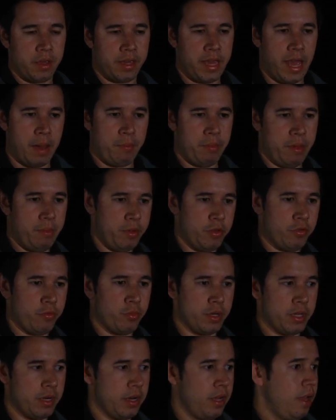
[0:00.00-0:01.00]
gap in
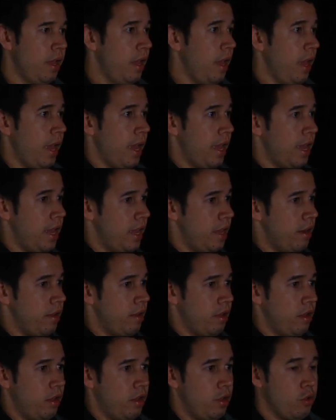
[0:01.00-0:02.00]
between.
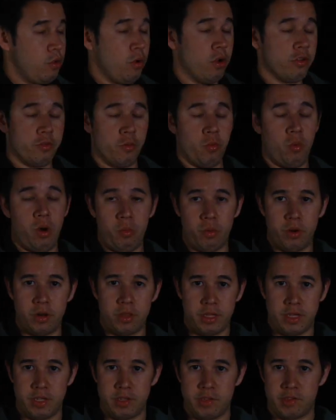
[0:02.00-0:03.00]
And you also want one
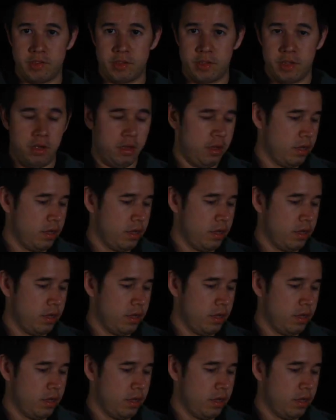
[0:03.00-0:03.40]
of these